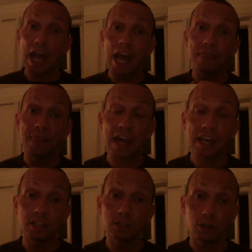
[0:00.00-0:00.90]
and that
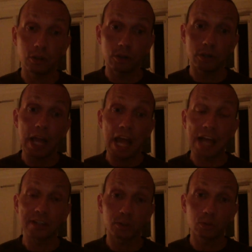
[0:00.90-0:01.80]
in turn
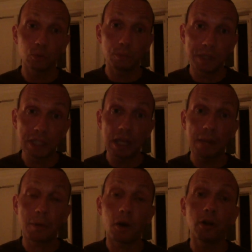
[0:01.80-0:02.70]
has to be a
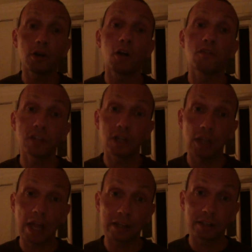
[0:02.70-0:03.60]
part of the
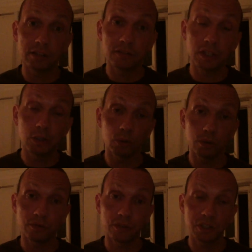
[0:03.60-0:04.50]
collective in order
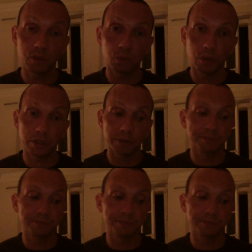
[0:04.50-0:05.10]
for it to work.